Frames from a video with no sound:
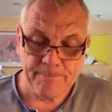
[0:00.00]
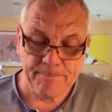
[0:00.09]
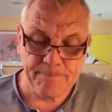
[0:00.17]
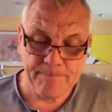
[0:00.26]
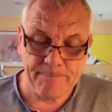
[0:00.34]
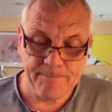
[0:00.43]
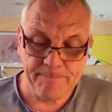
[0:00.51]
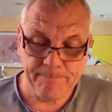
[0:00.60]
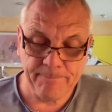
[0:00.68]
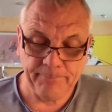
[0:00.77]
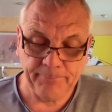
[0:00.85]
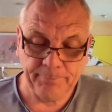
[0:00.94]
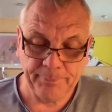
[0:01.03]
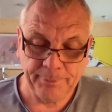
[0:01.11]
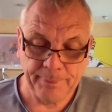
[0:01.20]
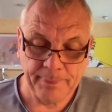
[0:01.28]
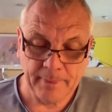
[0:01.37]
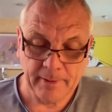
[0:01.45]

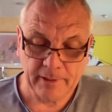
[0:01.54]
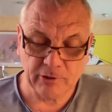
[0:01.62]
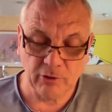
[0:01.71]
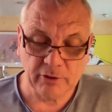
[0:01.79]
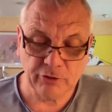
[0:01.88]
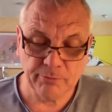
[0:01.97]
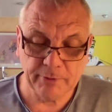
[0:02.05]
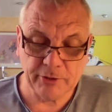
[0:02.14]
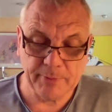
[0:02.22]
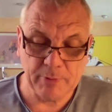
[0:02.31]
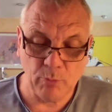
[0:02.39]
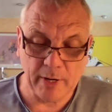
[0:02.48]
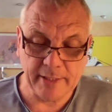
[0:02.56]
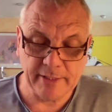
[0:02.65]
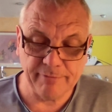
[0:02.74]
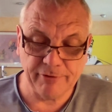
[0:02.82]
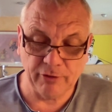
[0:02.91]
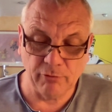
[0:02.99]
It's like somebody's been
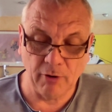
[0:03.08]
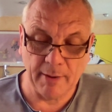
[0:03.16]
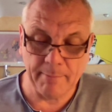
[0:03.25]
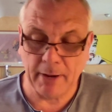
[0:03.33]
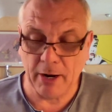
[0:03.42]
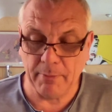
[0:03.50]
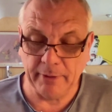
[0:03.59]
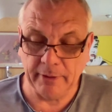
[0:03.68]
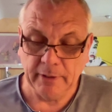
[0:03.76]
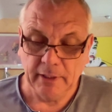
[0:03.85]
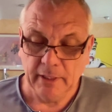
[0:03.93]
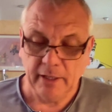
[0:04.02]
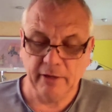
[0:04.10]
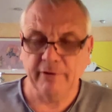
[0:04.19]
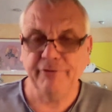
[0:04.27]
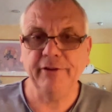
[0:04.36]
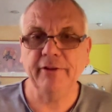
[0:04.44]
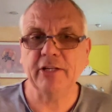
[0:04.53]
waiting for the right moment. And I
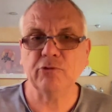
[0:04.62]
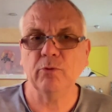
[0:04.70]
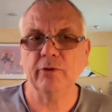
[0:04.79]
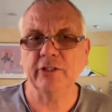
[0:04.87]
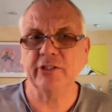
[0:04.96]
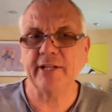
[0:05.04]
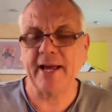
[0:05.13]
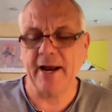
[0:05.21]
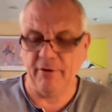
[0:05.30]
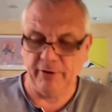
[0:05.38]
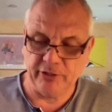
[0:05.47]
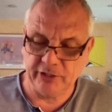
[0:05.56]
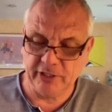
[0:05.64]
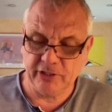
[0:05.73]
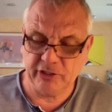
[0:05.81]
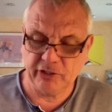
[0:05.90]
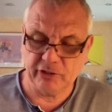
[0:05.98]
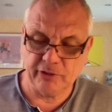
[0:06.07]
feel that's what this Tower is, this
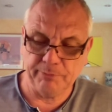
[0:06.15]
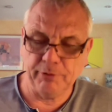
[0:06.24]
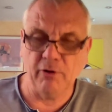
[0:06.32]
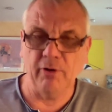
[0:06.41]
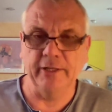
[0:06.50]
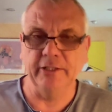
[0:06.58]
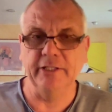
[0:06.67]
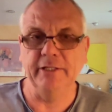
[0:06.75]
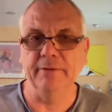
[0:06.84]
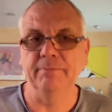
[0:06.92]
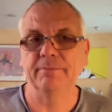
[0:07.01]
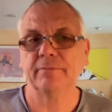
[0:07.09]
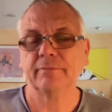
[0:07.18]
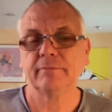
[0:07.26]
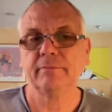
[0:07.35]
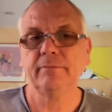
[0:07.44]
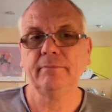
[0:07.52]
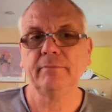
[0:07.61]
surprising
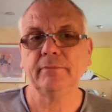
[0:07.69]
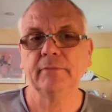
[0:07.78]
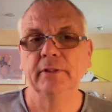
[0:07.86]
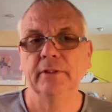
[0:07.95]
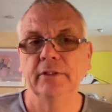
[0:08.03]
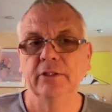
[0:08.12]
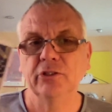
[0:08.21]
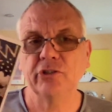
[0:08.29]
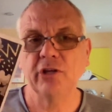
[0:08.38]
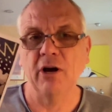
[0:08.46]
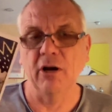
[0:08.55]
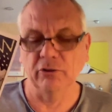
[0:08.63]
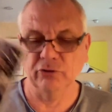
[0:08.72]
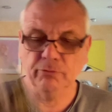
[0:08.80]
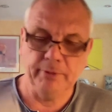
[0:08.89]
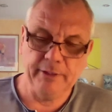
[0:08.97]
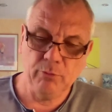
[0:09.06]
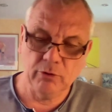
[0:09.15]
start.
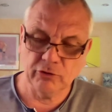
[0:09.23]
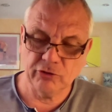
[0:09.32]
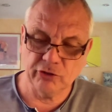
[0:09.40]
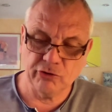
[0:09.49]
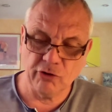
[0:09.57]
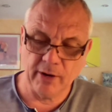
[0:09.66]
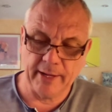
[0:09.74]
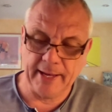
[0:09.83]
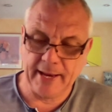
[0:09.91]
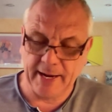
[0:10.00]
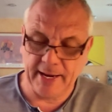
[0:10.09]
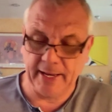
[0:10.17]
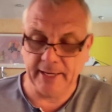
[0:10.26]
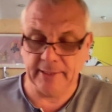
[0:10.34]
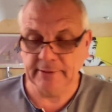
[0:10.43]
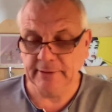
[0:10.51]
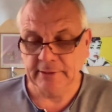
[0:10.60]
Somebody wants to try again here.